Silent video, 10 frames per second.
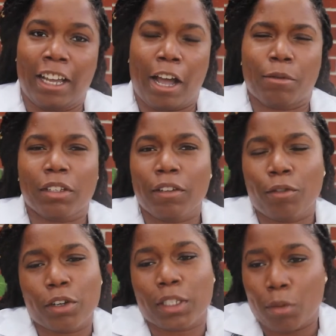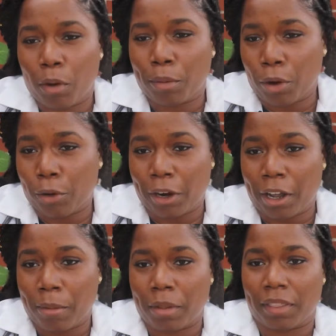I was looking for a small
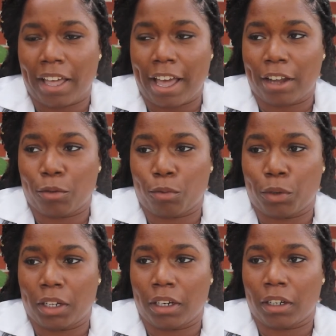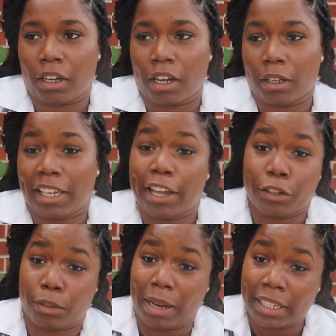program that would
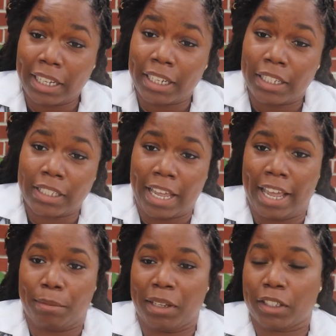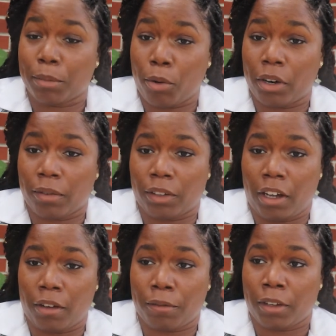cater to my needs and be supportive
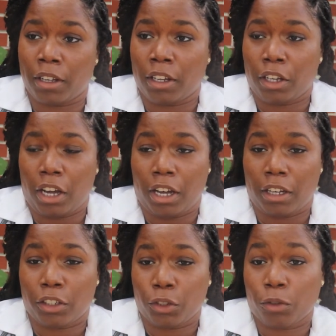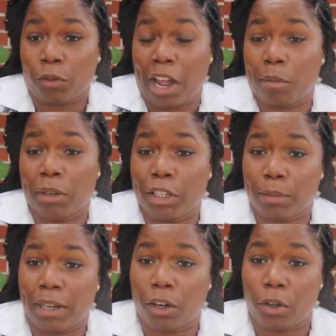enough to help me
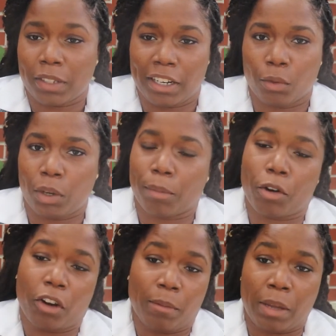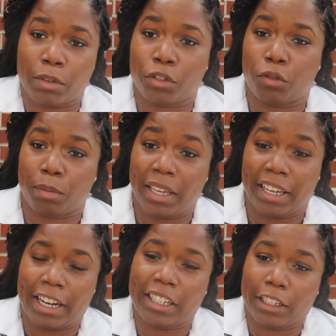reach my goals. I didn't want a program that was too
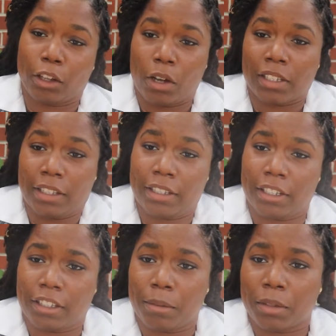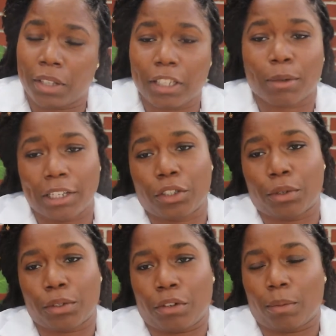big and I'd get lost in the system. So that's why I
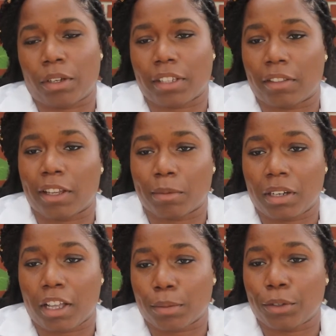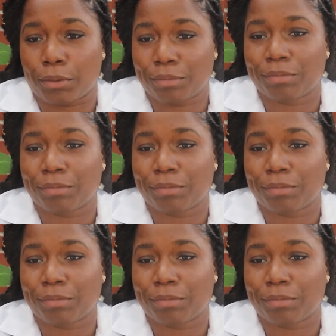chose Stony Brook Southampton Hospital.